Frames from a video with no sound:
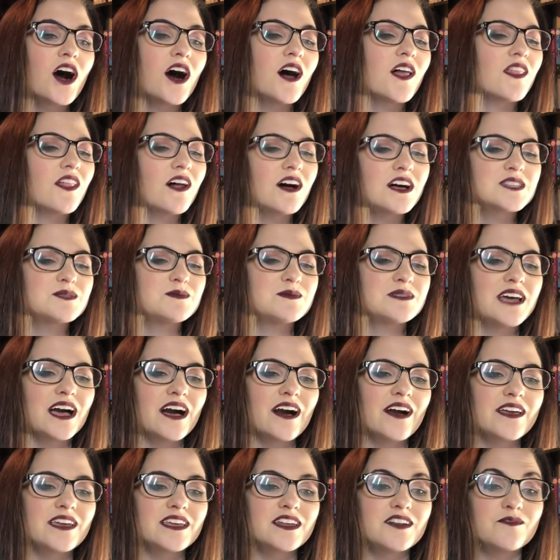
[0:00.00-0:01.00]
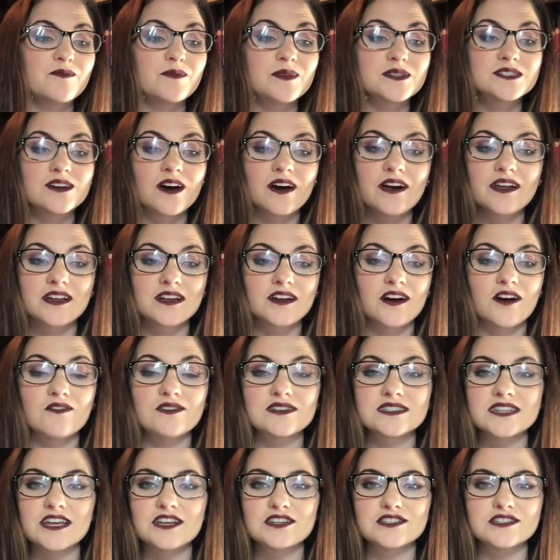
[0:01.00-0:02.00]
a lost battalion of platonic
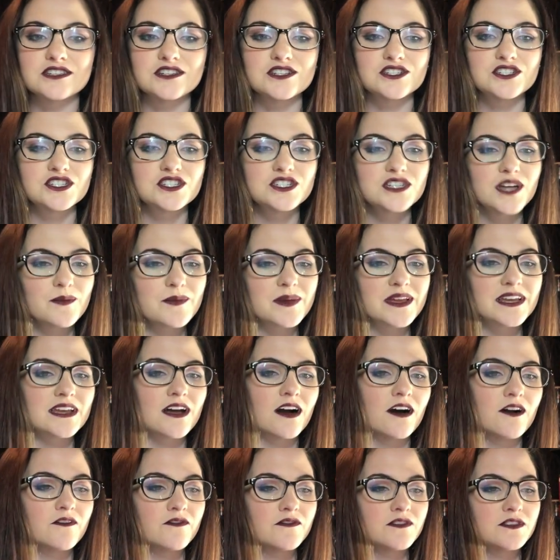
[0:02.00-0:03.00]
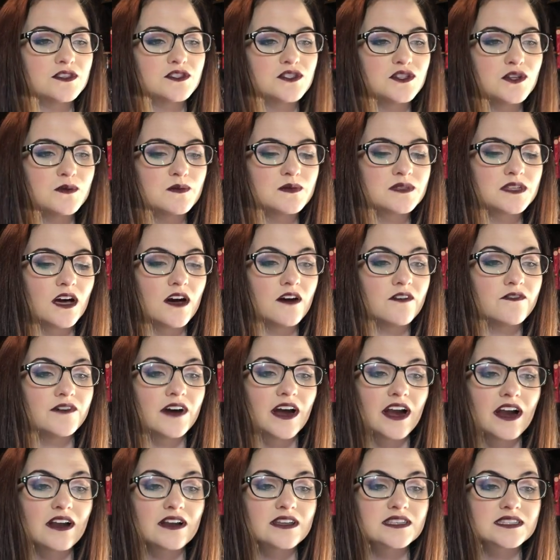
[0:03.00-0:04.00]
conversationalists jumping off the stoops, off
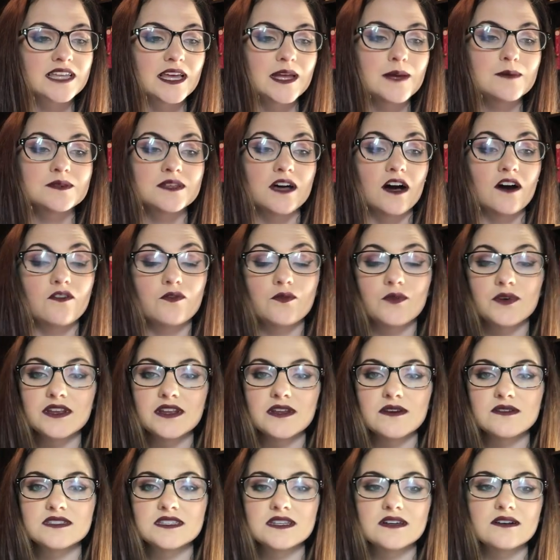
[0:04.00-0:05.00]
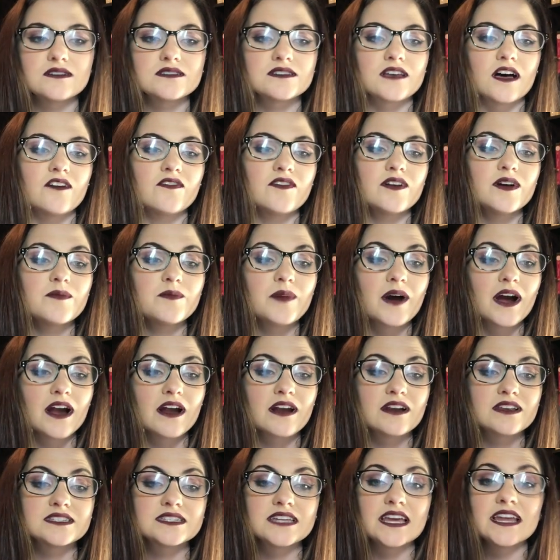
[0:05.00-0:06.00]
fire escapes, off windowsills, off
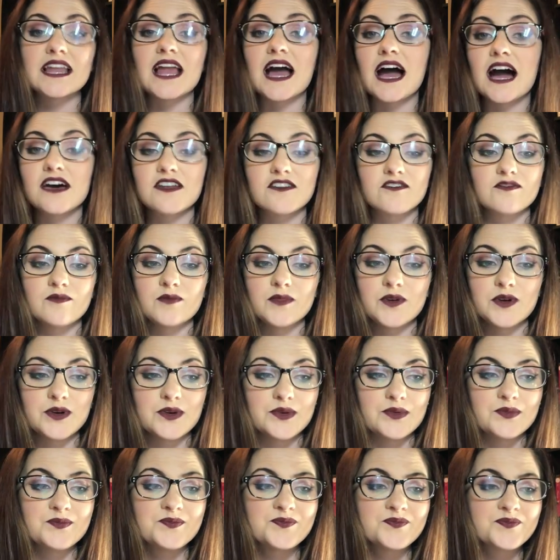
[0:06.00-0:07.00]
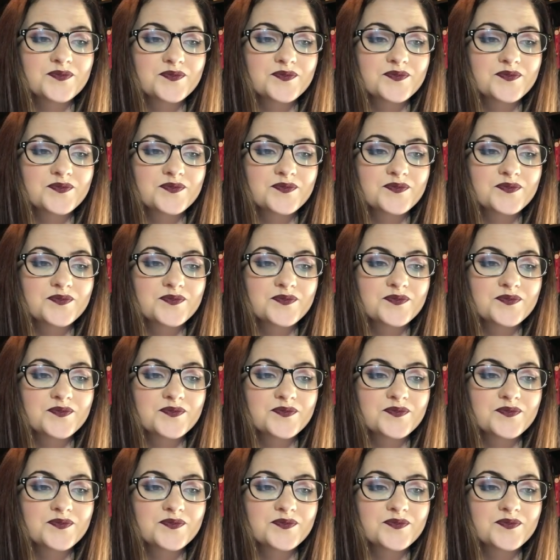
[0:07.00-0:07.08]
Empire State, out of moon.